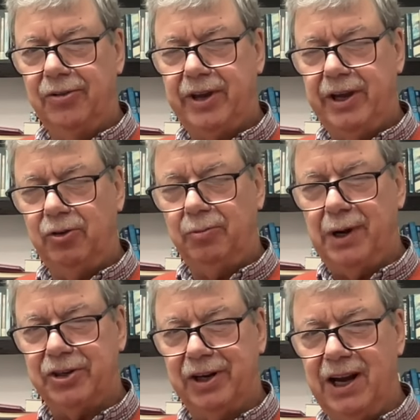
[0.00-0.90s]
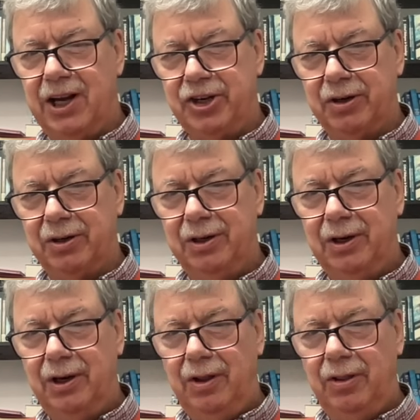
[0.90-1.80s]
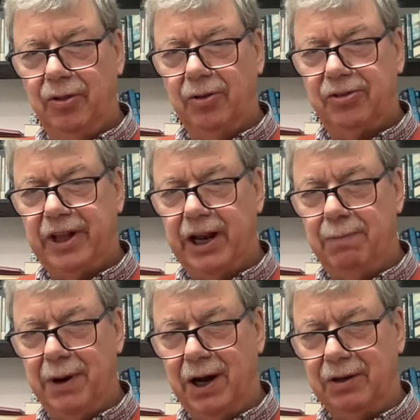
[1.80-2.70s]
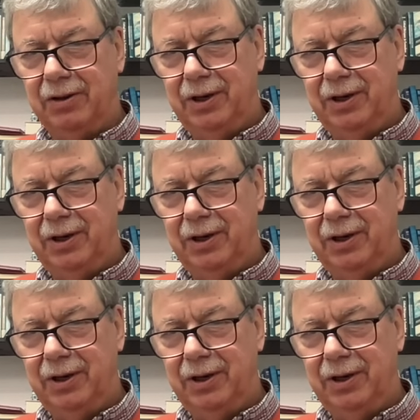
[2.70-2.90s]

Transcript: scales much larger than the stellar part